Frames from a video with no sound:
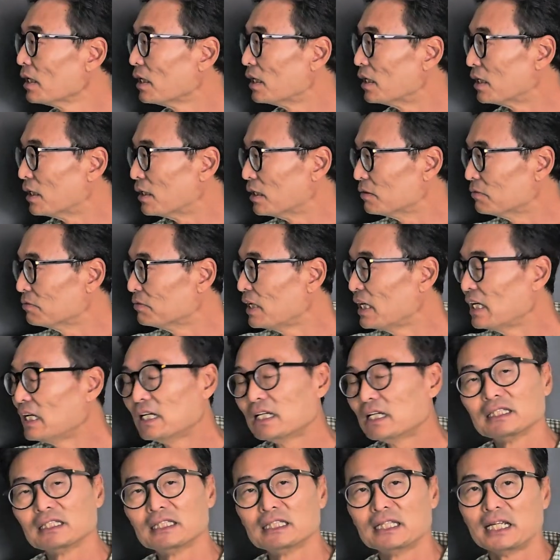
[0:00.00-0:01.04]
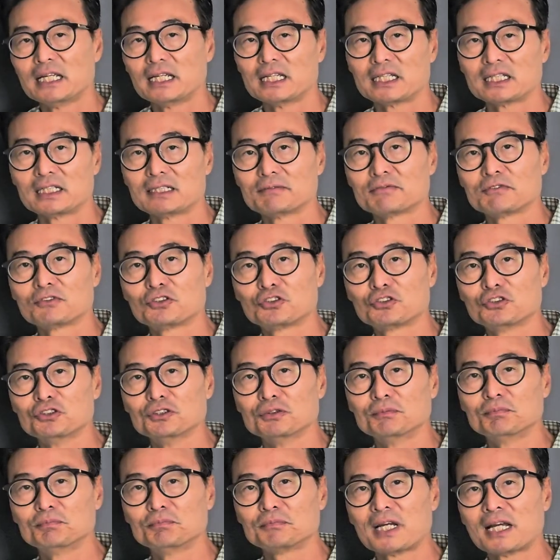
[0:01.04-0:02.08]
of negative
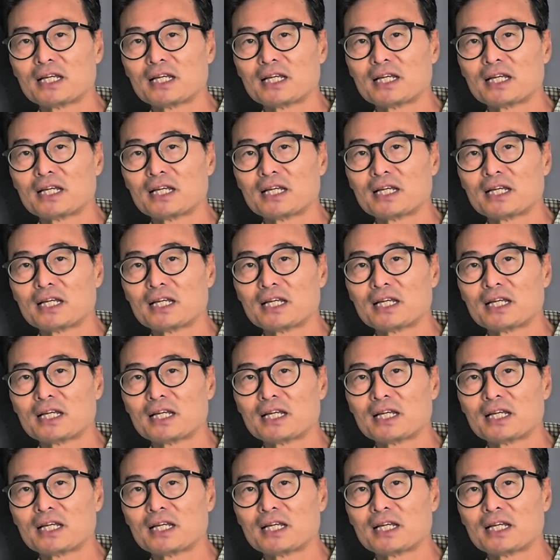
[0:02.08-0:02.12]
2.